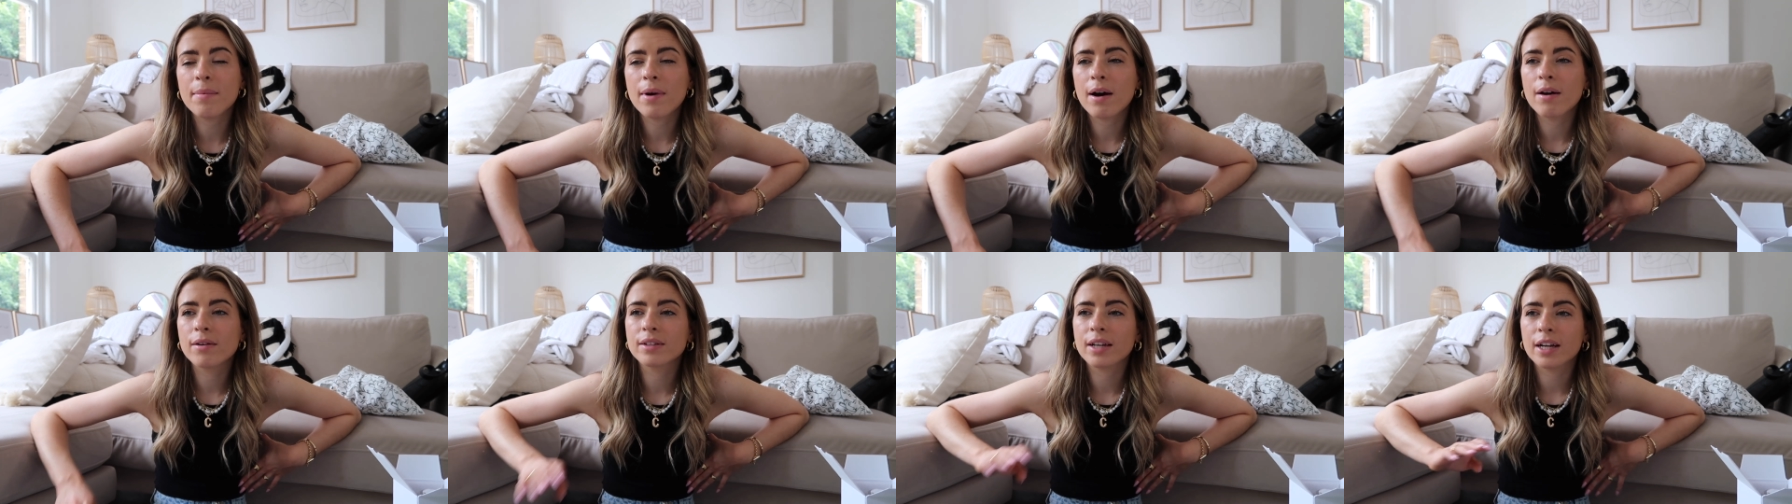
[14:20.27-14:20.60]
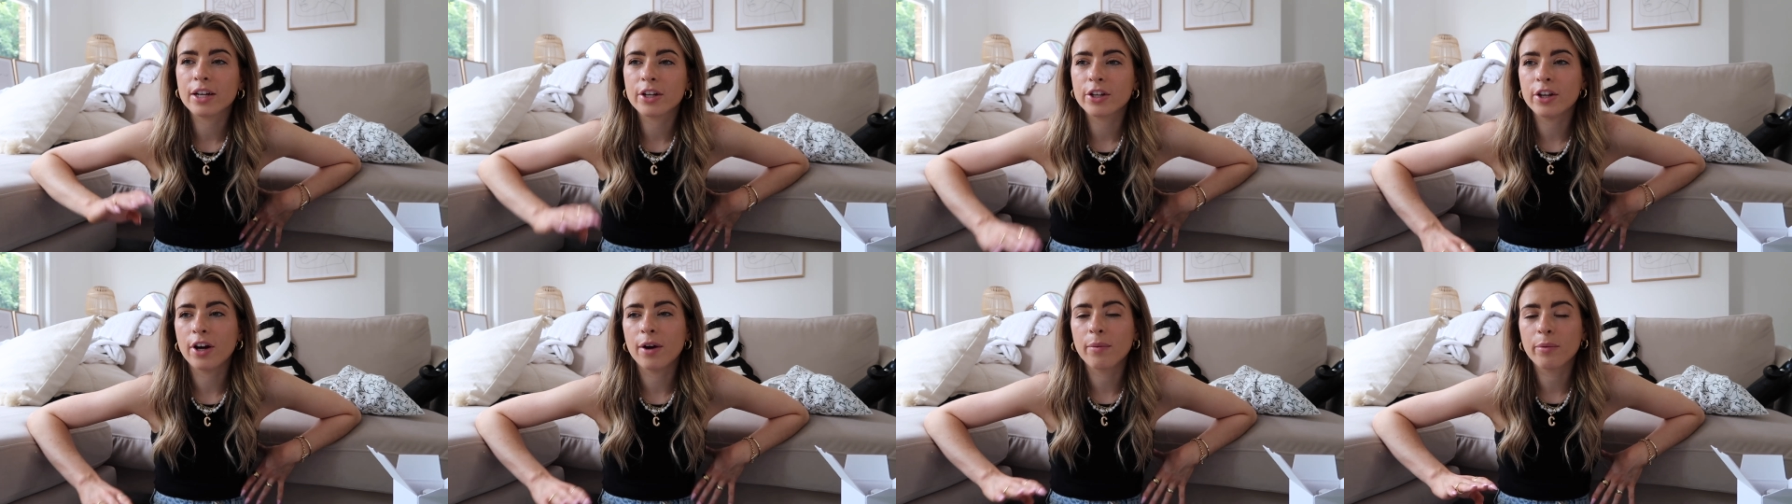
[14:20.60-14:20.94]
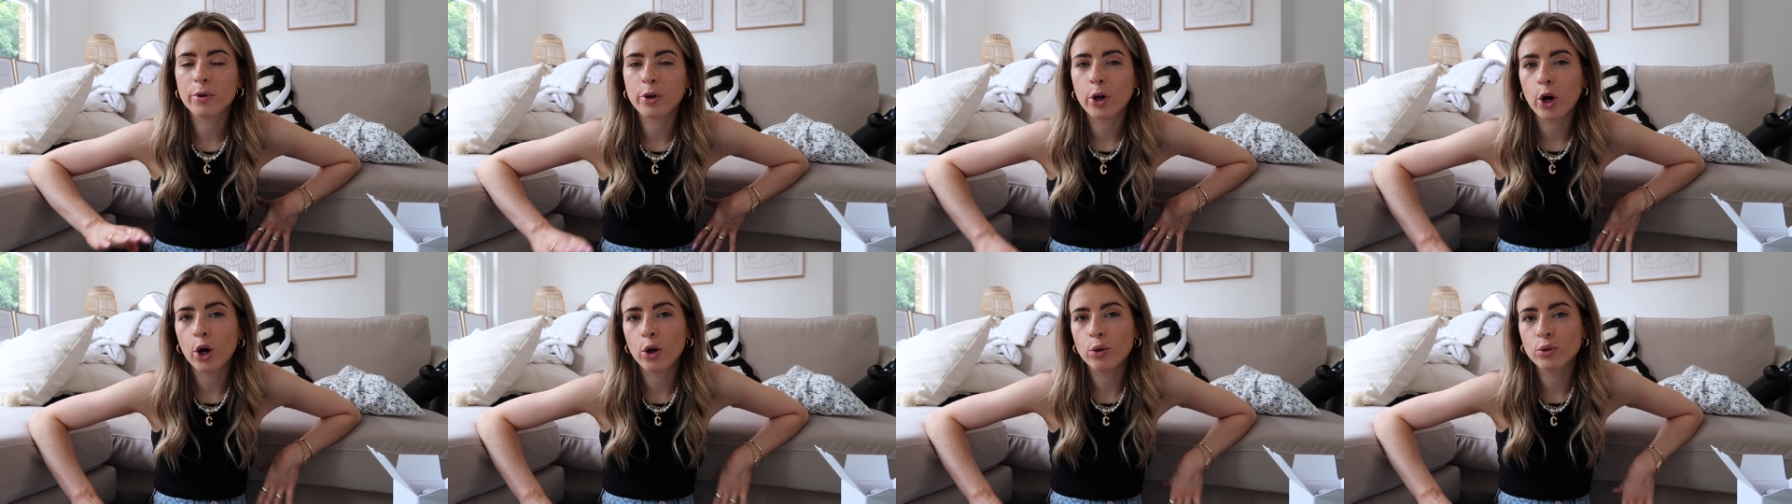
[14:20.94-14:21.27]
but I was like, no, I'm
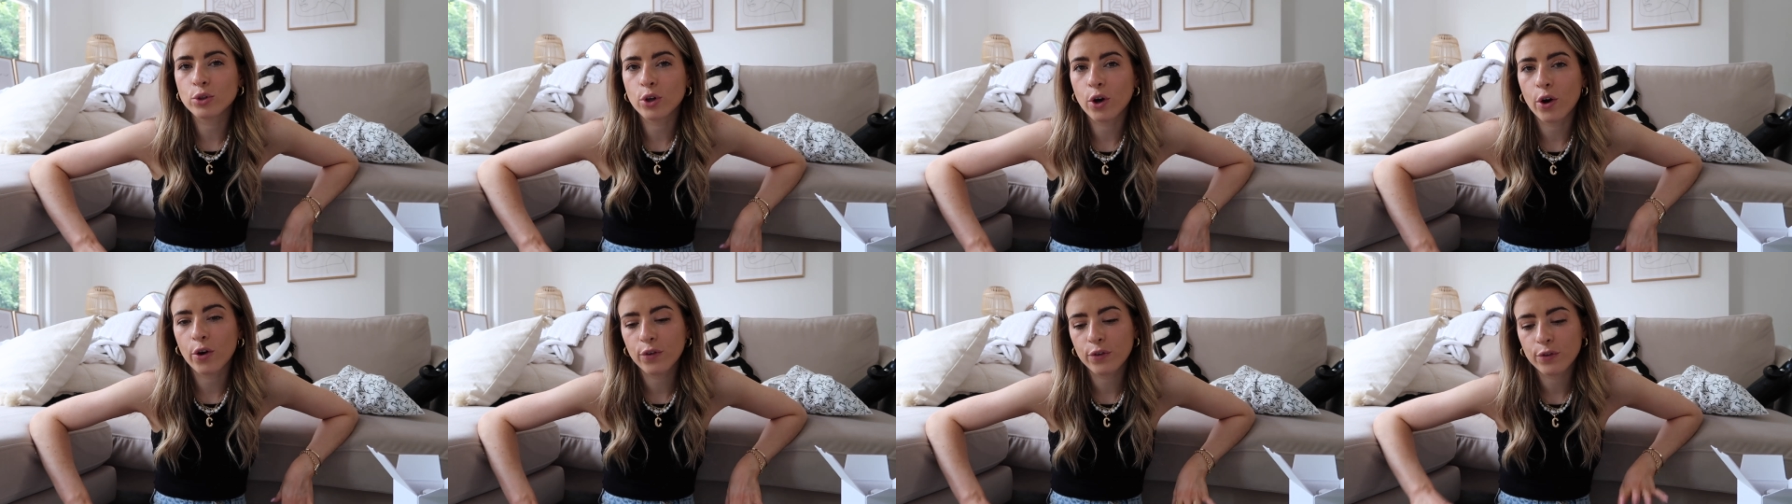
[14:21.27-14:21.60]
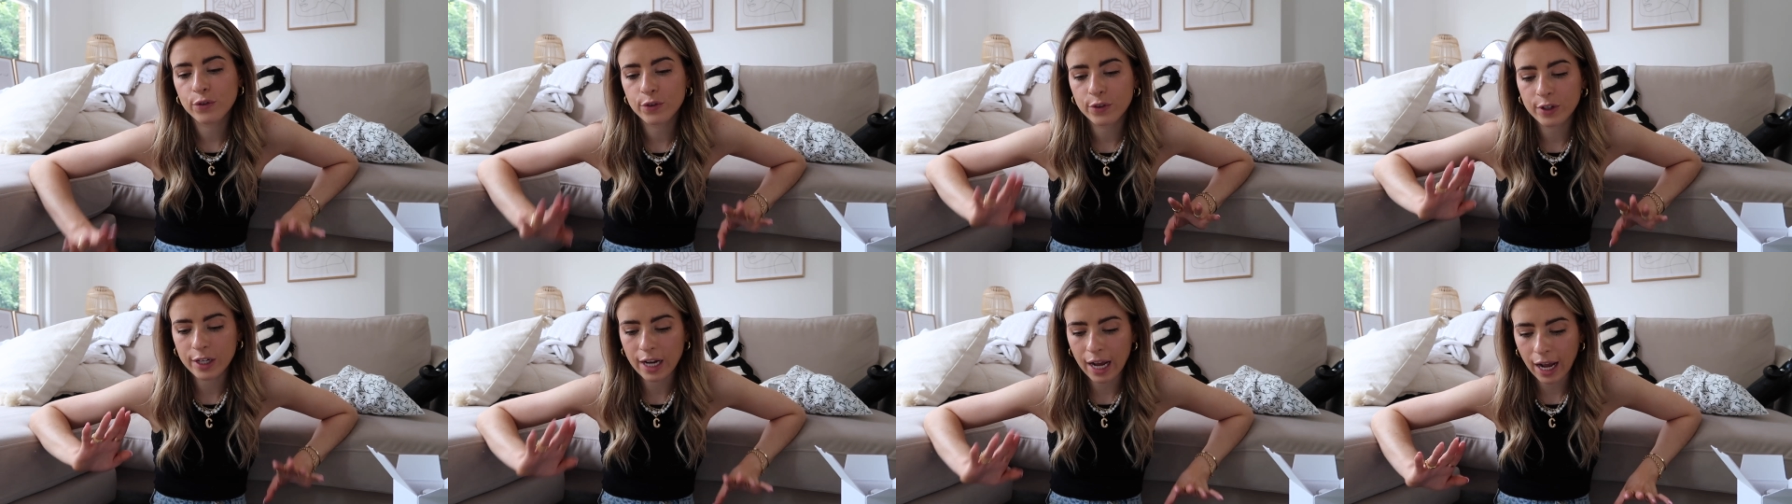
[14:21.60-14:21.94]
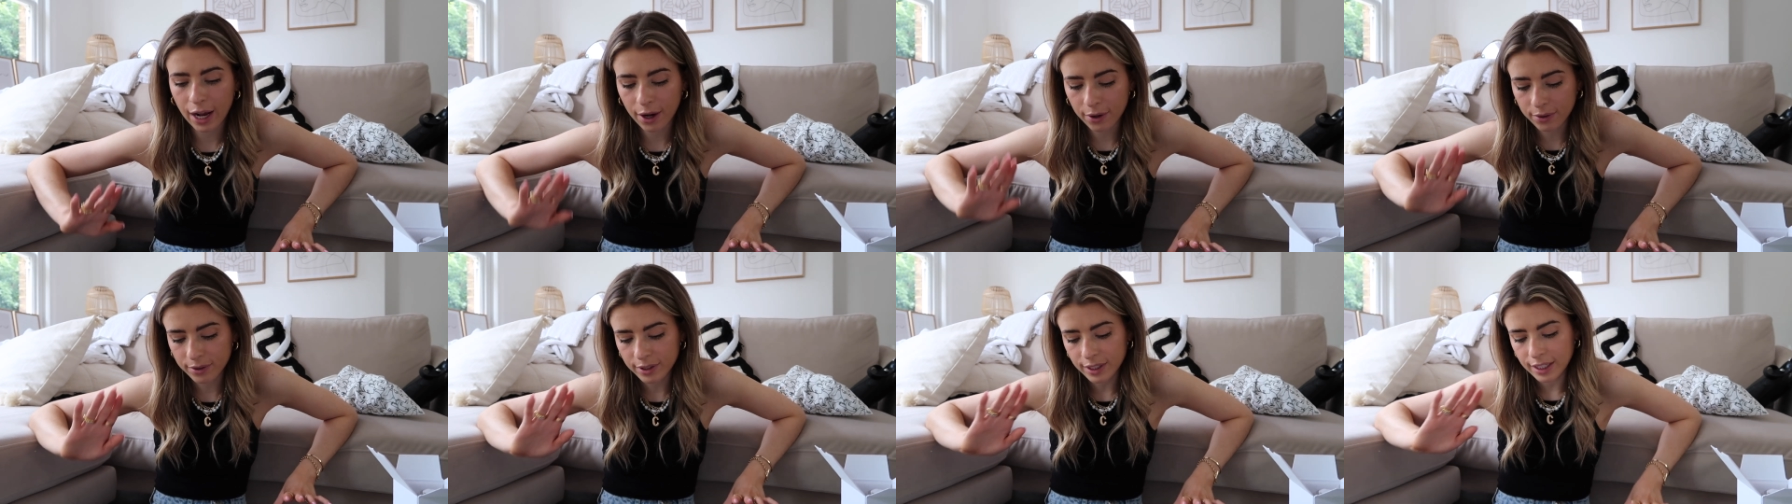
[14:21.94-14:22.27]
gonna hold off for
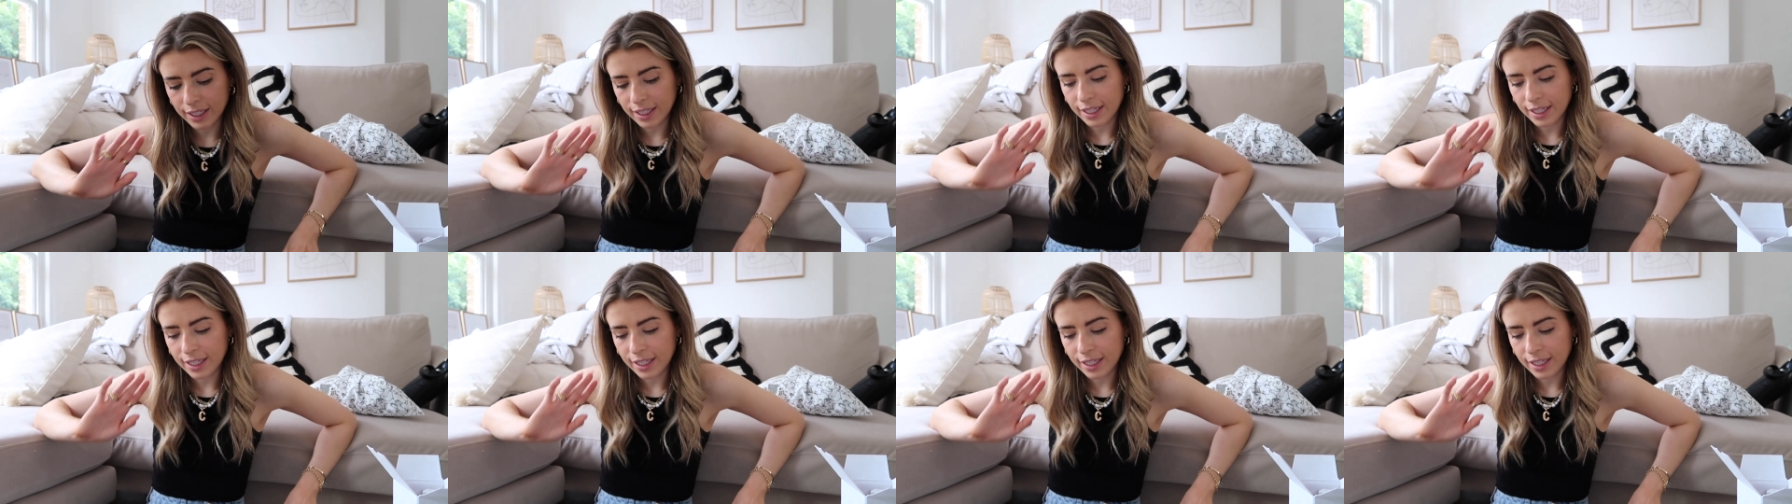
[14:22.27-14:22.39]
now.